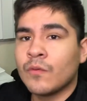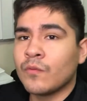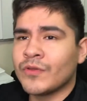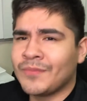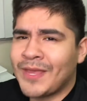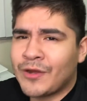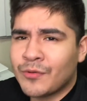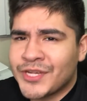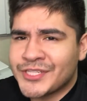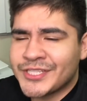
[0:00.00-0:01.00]
Spain,
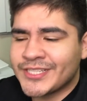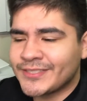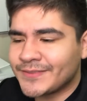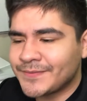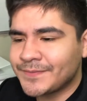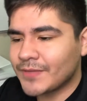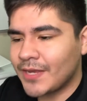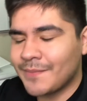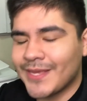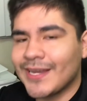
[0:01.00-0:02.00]
Croatia. I
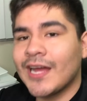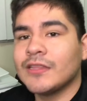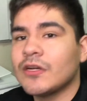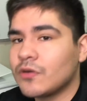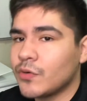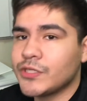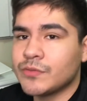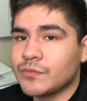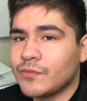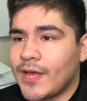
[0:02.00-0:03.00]
mean, I thought Croatia
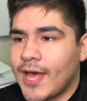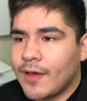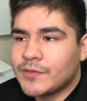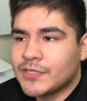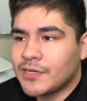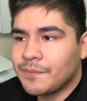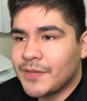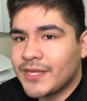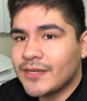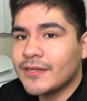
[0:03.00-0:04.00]
was gonna
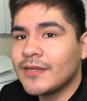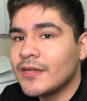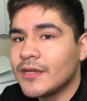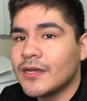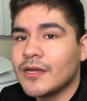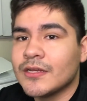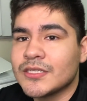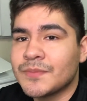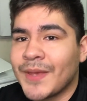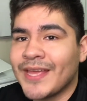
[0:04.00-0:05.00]
beat
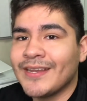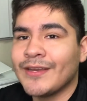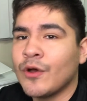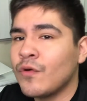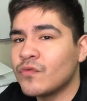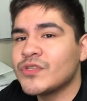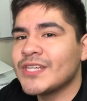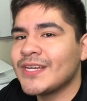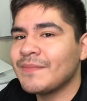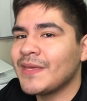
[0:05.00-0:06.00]
Spain in
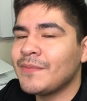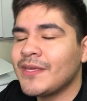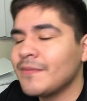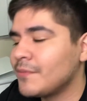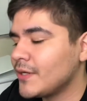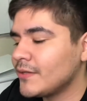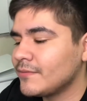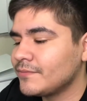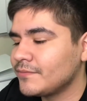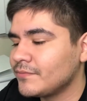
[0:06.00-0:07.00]
overtime maybe, but
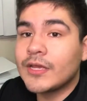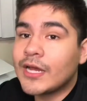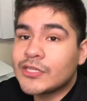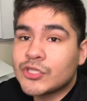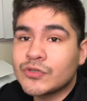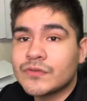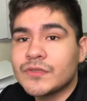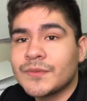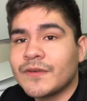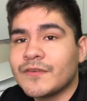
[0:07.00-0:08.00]
gotta show some
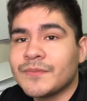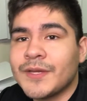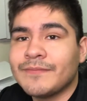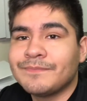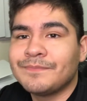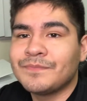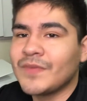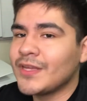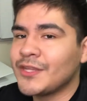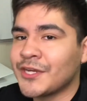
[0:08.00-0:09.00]
respect for Spain.
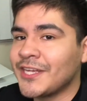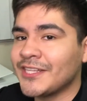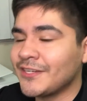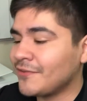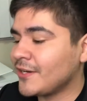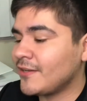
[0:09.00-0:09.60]
They're killing it right now.